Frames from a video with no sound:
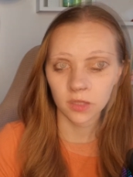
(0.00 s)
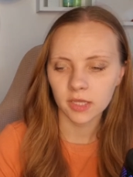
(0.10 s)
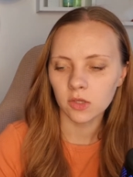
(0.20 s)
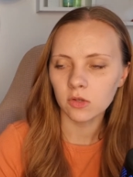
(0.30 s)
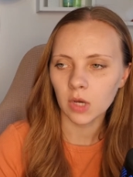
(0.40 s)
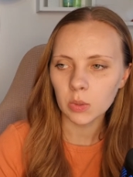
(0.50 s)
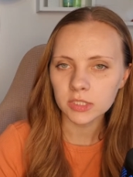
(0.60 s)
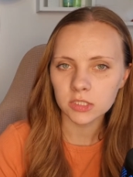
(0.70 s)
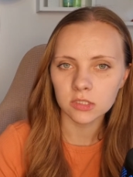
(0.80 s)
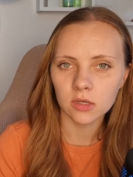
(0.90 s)
Like, you know,
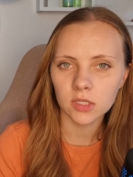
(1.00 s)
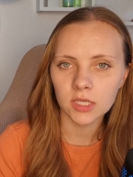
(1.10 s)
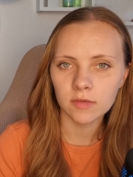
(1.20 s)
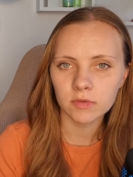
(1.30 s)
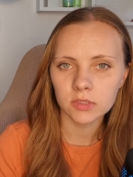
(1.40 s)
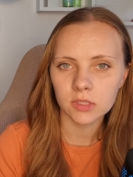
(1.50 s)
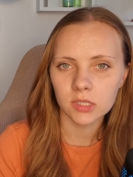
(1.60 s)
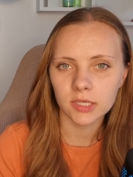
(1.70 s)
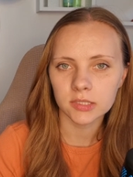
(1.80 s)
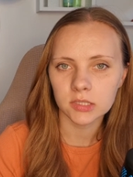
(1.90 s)
it's not even
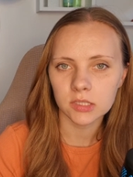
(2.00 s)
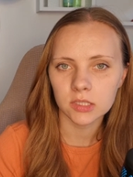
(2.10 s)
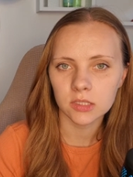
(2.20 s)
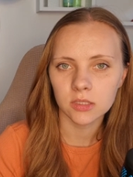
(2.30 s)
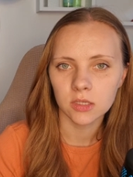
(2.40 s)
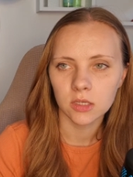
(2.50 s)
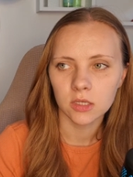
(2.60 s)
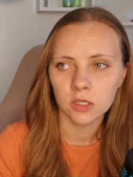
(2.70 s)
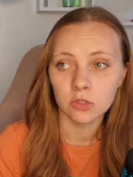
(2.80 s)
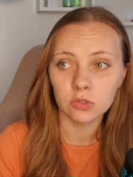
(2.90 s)
the idea
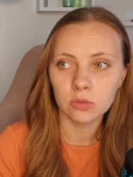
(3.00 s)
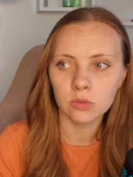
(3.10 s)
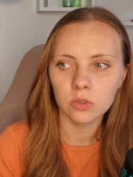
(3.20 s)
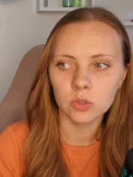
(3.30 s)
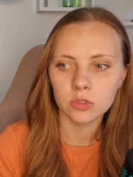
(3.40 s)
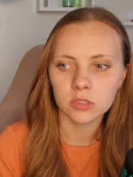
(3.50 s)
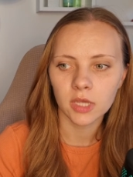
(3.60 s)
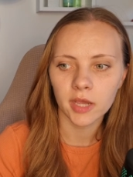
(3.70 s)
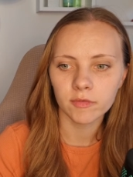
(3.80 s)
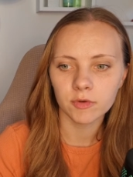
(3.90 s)
to lose
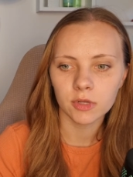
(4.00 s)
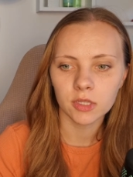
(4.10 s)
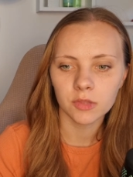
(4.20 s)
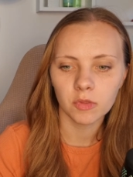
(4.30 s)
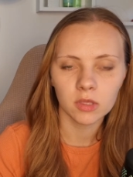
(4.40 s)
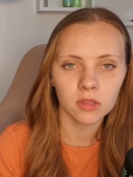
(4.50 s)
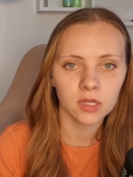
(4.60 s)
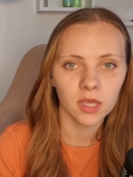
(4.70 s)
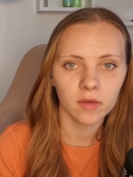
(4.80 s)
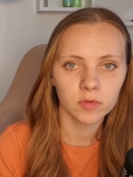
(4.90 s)
everything
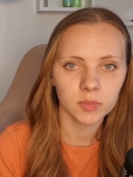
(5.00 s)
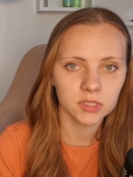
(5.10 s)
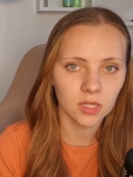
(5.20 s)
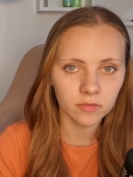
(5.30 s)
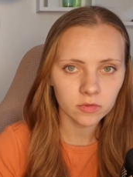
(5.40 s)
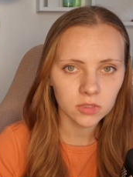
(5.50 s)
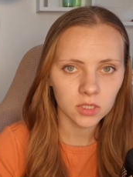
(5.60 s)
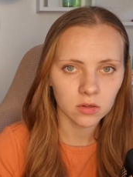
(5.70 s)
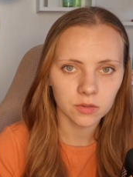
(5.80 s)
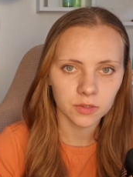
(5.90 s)
that I have on my cell phone,
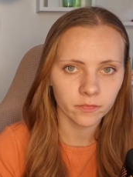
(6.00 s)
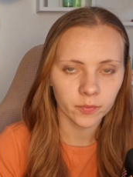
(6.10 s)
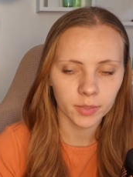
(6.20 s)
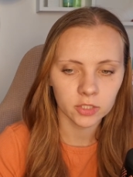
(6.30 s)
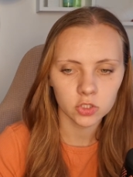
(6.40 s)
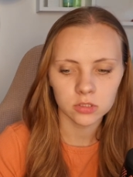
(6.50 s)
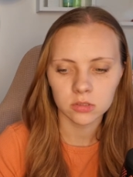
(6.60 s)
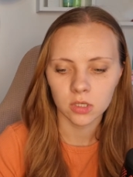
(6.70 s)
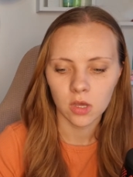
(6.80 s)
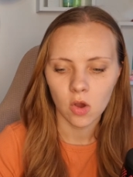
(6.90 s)
like all the information,